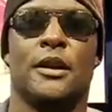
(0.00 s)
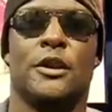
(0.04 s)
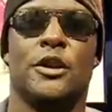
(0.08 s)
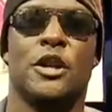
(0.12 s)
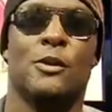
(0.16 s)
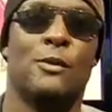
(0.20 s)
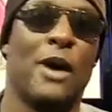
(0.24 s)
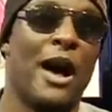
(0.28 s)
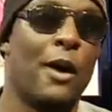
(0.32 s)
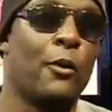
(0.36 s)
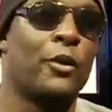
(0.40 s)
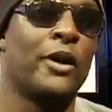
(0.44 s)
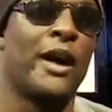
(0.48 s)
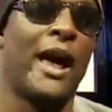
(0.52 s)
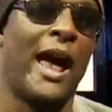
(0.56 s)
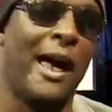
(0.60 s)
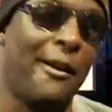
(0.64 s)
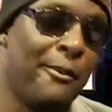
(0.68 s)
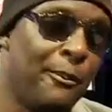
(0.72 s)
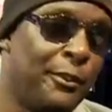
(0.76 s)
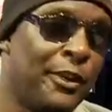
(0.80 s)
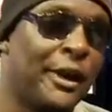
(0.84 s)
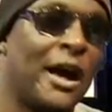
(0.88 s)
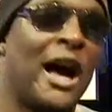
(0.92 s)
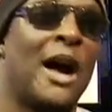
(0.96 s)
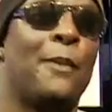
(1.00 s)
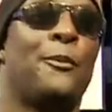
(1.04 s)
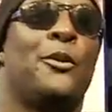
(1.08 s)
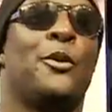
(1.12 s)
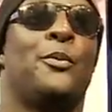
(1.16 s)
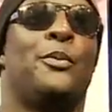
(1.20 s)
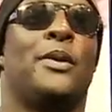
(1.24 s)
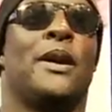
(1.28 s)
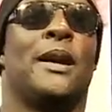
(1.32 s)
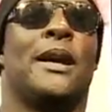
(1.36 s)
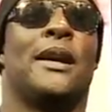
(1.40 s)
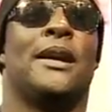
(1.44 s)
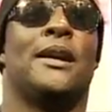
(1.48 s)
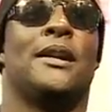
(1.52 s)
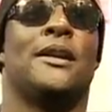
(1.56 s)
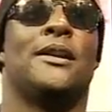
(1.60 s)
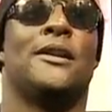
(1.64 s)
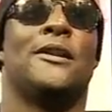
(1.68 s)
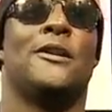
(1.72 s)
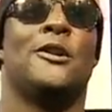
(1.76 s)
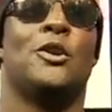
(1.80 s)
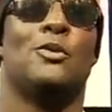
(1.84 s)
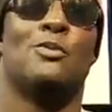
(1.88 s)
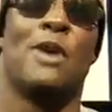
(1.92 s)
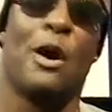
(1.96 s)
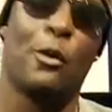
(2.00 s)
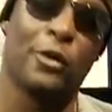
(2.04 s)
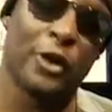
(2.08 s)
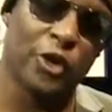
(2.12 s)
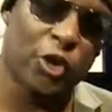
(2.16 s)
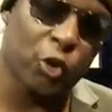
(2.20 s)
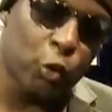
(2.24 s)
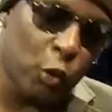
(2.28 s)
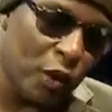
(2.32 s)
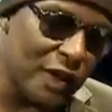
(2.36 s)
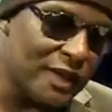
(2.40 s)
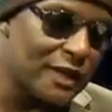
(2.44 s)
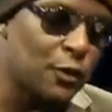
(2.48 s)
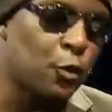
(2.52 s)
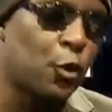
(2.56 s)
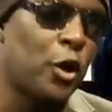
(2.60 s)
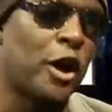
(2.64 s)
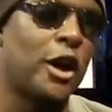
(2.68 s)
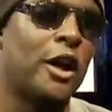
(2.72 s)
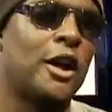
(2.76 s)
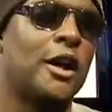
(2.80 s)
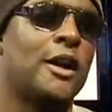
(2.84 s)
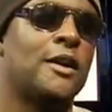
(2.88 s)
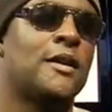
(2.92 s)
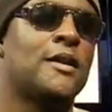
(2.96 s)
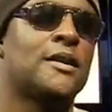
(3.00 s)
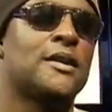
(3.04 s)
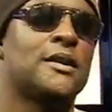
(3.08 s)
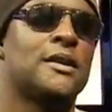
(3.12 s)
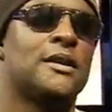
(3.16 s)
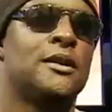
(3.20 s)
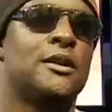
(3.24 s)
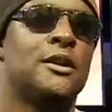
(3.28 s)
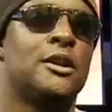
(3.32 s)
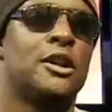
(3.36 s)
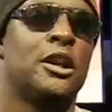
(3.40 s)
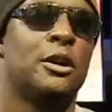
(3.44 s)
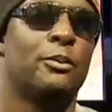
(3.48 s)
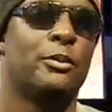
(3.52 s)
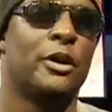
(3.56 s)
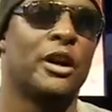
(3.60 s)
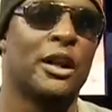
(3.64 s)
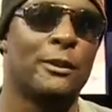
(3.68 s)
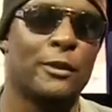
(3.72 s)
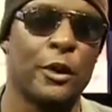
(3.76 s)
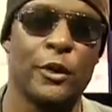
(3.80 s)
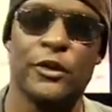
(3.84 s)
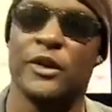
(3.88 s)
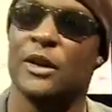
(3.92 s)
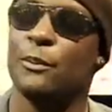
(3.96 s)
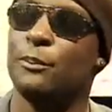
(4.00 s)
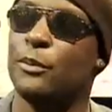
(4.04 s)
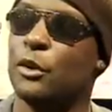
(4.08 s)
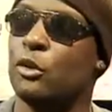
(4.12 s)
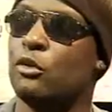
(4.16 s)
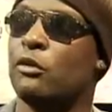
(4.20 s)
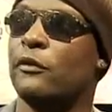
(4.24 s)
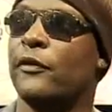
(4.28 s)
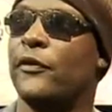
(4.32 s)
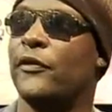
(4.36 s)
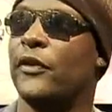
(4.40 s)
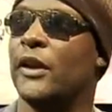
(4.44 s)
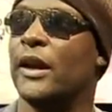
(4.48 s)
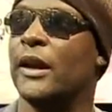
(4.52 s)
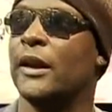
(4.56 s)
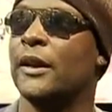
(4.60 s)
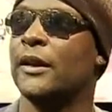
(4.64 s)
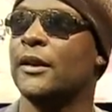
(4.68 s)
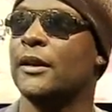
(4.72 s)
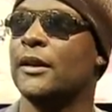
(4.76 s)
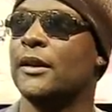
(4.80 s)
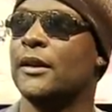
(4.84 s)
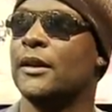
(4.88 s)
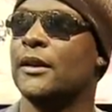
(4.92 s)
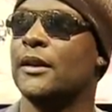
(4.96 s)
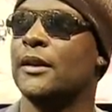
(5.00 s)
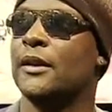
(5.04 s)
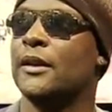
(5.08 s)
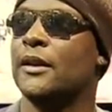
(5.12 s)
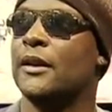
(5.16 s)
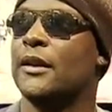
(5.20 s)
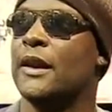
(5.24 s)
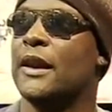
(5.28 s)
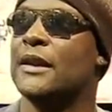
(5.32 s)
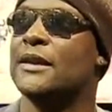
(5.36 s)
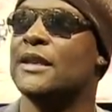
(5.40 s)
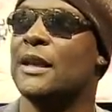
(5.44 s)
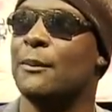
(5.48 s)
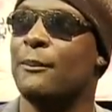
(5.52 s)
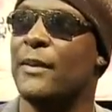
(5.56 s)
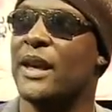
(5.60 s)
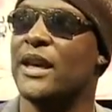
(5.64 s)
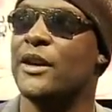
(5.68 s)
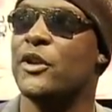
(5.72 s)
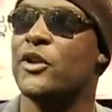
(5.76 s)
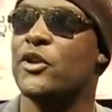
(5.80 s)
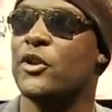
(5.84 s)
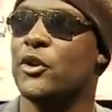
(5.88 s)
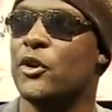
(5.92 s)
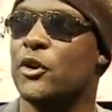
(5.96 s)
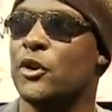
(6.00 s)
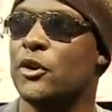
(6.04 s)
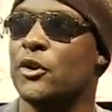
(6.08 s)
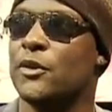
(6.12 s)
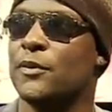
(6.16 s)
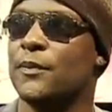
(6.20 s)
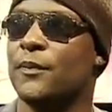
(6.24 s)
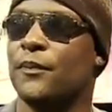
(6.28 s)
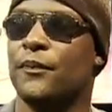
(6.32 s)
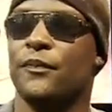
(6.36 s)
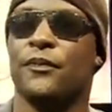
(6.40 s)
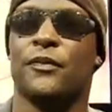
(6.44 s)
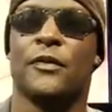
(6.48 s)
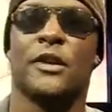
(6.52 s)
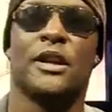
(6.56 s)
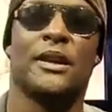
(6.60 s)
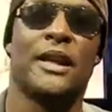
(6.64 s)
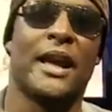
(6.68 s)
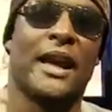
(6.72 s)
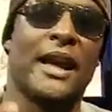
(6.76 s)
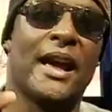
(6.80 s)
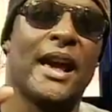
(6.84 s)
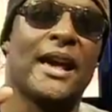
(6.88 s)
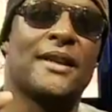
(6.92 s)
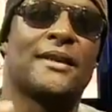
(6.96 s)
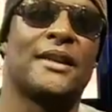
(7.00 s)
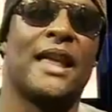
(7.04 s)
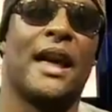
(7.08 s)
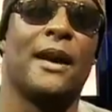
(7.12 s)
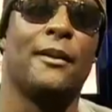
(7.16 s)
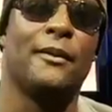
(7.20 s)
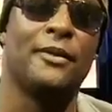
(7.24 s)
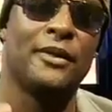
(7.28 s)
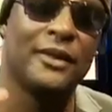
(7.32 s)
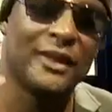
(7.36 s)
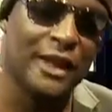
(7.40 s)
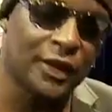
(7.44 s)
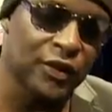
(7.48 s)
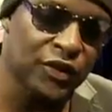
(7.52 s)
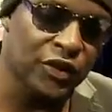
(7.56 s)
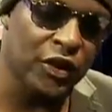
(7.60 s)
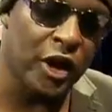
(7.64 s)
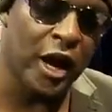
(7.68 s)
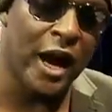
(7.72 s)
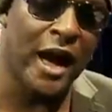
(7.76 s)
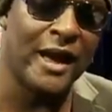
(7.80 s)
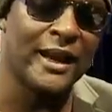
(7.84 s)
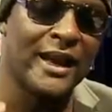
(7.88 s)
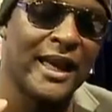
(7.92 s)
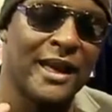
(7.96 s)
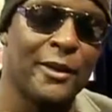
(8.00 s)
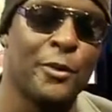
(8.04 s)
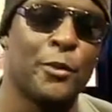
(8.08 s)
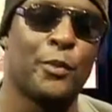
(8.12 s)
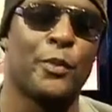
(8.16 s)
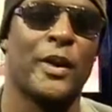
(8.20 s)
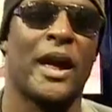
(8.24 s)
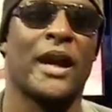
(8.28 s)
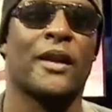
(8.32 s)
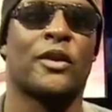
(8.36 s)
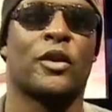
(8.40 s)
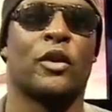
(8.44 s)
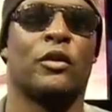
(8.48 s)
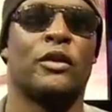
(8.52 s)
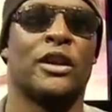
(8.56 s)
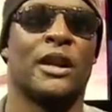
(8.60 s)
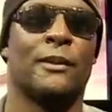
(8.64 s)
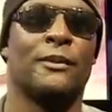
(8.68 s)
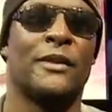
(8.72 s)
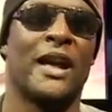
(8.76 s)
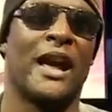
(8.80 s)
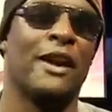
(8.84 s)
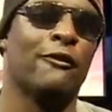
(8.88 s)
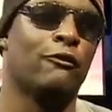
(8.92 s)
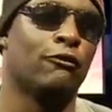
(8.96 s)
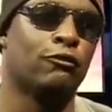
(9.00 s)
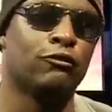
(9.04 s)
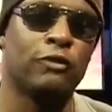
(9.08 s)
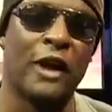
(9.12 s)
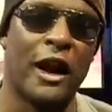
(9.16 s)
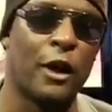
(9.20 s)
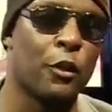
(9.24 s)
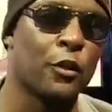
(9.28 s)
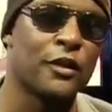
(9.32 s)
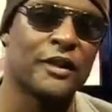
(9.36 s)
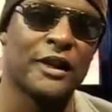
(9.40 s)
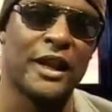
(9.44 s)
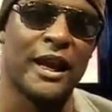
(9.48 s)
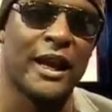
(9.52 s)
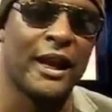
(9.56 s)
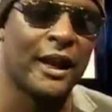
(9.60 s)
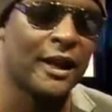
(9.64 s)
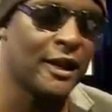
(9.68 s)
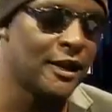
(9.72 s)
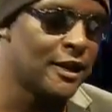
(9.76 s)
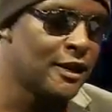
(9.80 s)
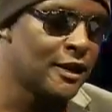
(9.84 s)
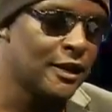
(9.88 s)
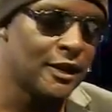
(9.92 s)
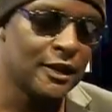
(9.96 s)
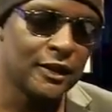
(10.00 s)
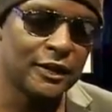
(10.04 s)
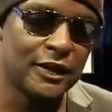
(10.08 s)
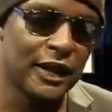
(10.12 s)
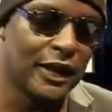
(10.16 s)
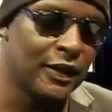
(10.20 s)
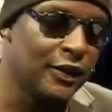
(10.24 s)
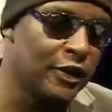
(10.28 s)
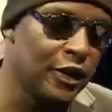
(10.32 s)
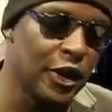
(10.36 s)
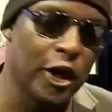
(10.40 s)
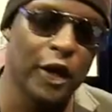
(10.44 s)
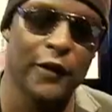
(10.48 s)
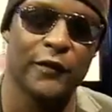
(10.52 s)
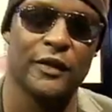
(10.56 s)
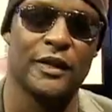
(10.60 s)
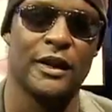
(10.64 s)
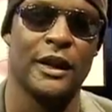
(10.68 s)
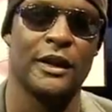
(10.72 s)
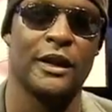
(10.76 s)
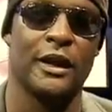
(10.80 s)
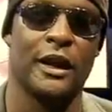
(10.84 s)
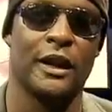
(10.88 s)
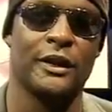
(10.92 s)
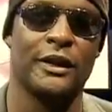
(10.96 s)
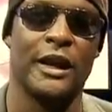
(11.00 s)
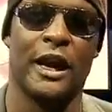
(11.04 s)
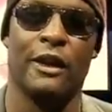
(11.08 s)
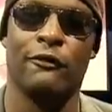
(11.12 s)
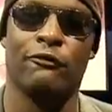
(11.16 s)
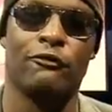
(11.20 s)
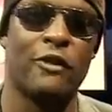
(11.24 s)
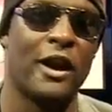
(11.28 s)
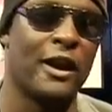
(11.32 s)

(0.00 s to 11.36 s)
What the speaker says: You might want to amp it up a bit, you might want to twist words, but the most important thing is to make sure that it has that desired impact on them, that it rattles their nerve center, that